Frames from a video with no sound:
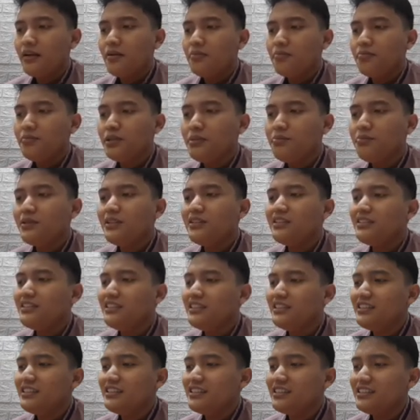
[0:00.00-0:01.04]
People
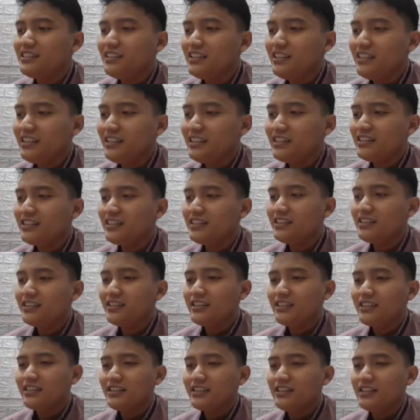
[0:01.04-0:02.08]
didn't realize
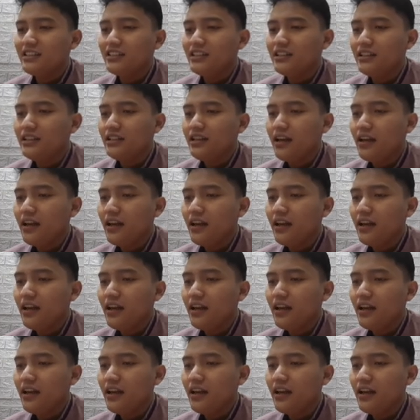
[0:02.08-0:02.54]
the